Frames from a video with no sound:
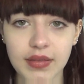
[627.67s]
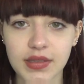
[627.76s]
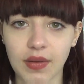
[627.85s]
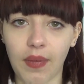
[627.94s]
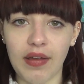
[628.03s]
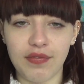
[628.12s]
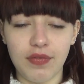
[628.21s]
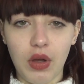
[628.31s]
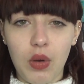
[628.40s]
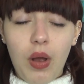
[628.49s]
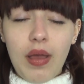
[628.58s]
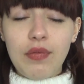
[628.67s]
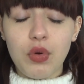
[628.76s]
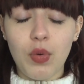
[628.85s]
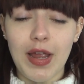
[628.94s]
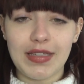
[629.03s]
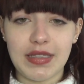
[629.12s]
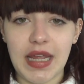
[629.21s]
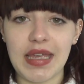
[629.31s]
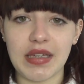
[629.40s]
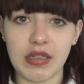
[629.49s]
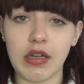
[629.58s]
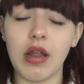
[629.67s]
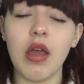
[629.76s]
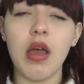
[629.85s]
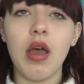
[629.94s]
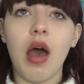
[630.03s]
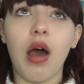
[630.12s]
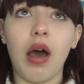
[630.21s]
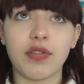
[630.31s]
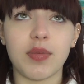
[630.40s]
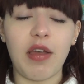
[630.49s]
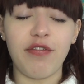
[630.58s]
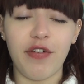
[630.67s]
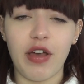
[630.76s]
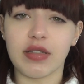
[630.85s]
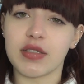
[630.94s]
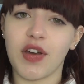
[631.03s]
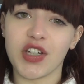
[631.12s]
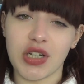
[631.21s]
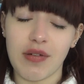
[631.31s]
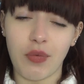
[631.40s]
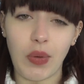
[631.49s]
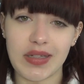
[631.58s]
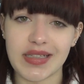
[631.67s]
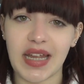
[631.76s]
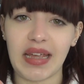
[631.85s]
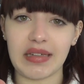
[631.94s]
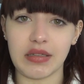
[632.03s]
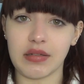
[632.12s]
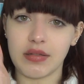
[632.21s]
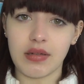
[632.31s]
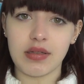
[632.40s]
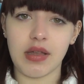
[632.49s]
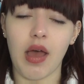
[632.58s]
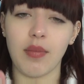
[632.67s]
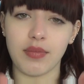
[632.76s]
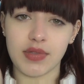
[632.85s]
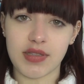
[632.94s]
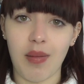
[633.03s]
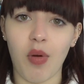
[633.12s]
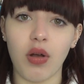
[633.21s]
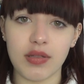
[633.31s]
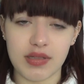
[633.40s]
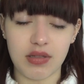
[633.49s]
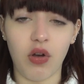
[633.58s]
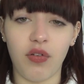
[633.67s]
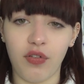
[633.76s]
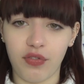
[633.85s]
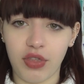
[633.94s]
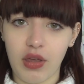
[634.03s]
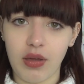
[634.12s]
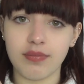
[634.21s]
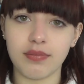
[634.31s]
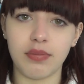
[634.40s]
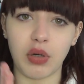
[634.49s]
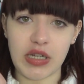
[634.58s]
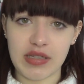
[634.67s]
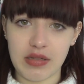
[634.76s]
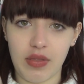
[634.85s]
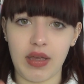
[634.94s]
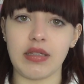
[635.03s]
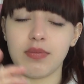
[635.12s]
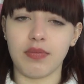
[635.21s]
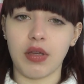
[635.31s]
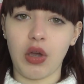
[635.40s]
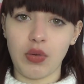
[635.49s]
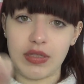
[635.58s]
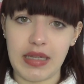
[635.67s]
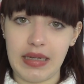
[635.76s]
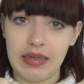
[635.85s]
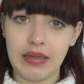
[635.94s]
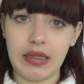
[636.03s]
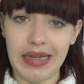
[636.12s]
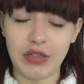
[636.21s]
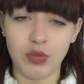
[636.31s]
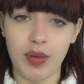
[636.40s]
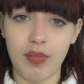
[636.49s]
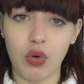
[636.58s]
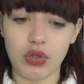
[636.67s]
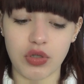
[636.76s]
So I've always taken, after my first version, I've always taken some off of the bodice so that it goes in a little bit more to the